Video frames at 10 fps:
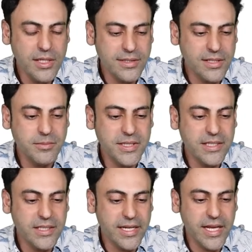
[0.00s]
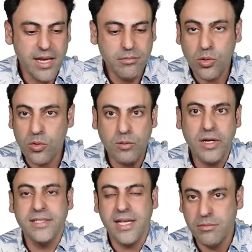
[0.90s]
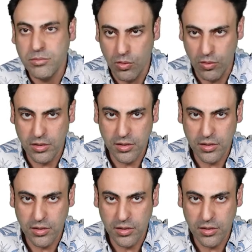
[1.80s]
something like mTOR, what is mTOR?